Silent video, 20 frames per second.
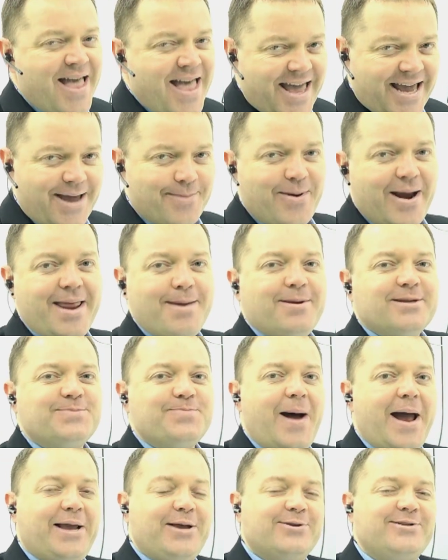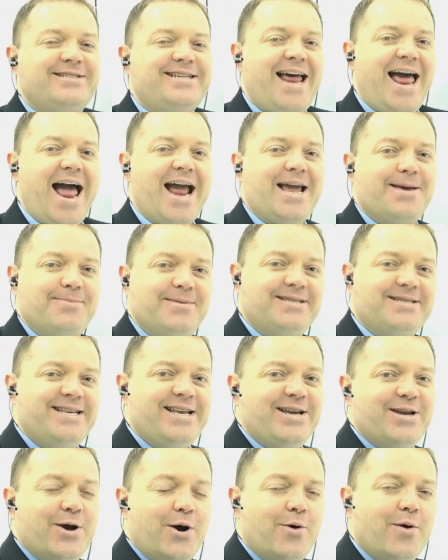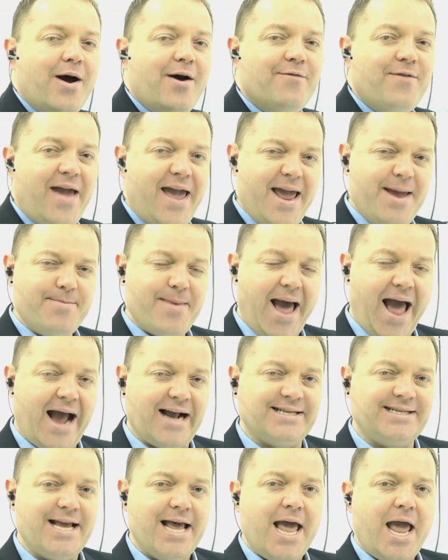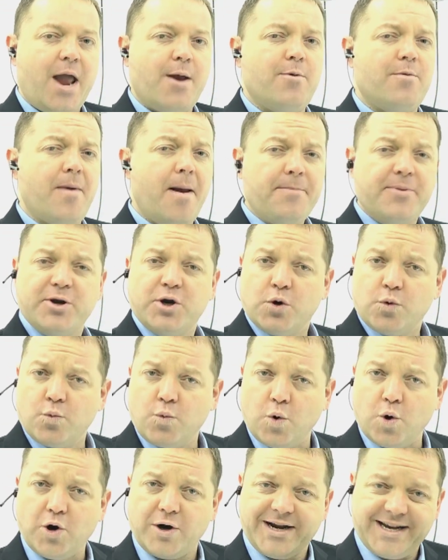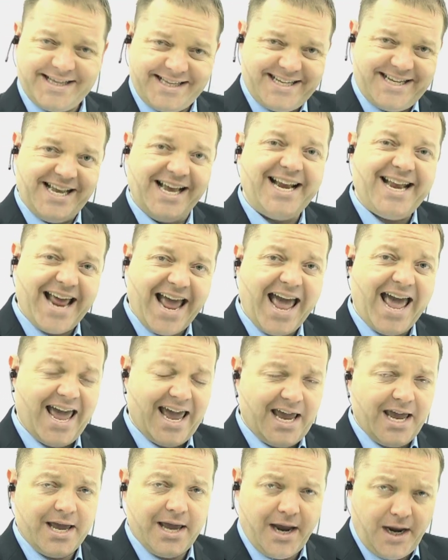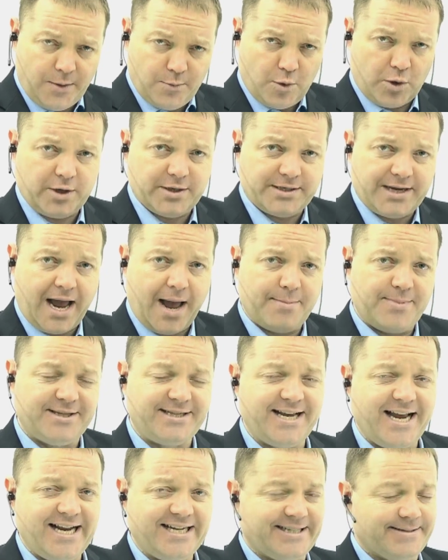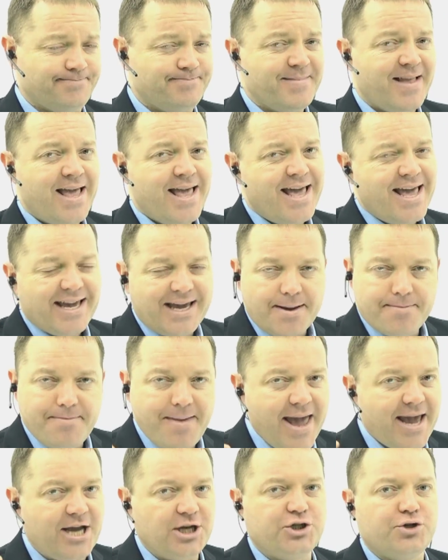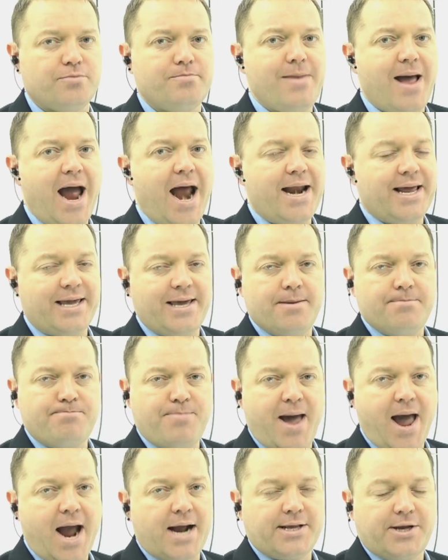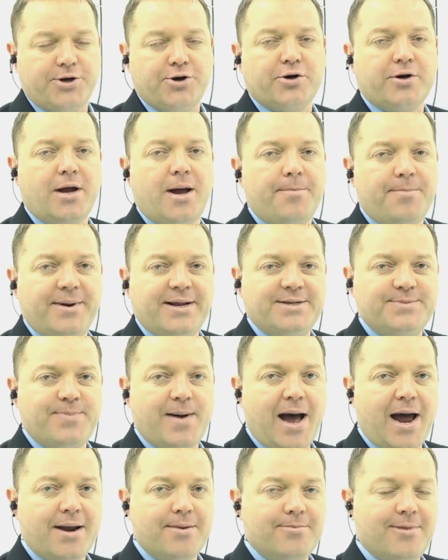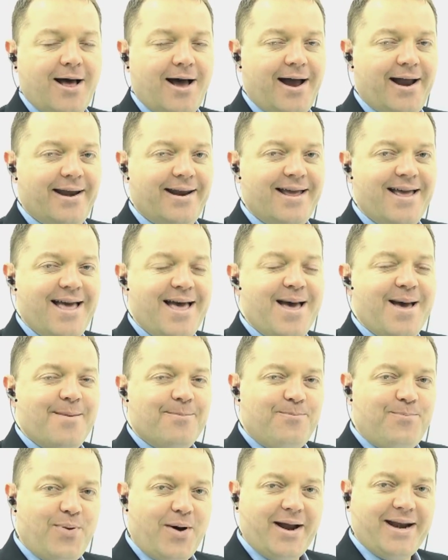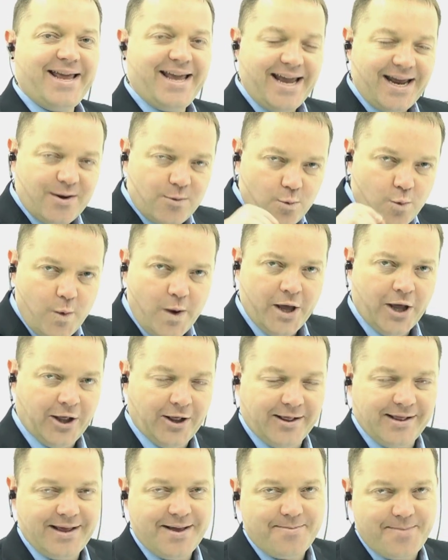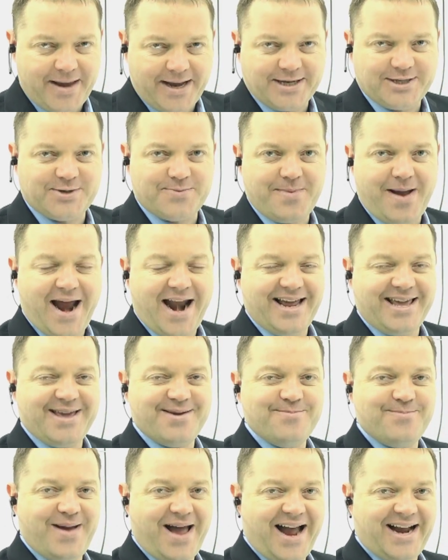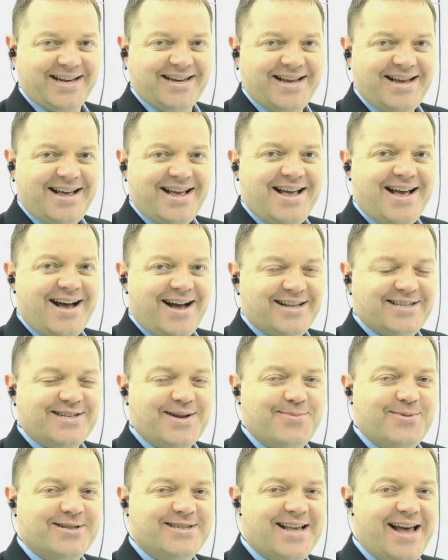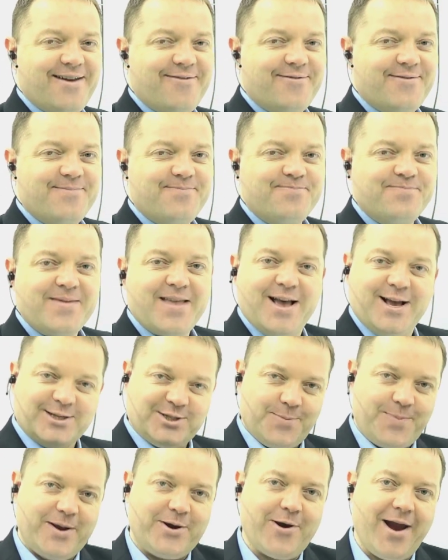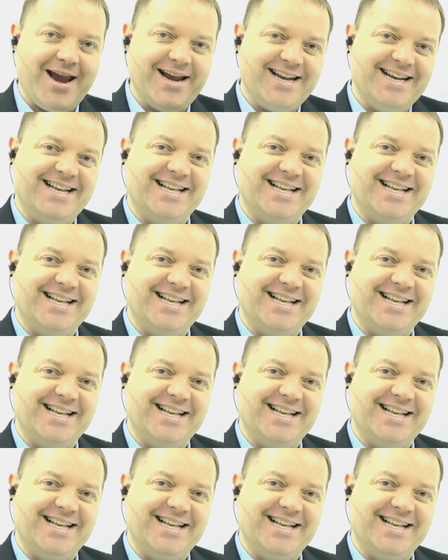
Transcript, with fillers: Again, my name is Michael Stack. I'm the CEO of AMAX. And remember, your work today in workers' compensation can make a dramatic impact on your company's bottom line, but it will make a dramatic impact on someone's life. So be great.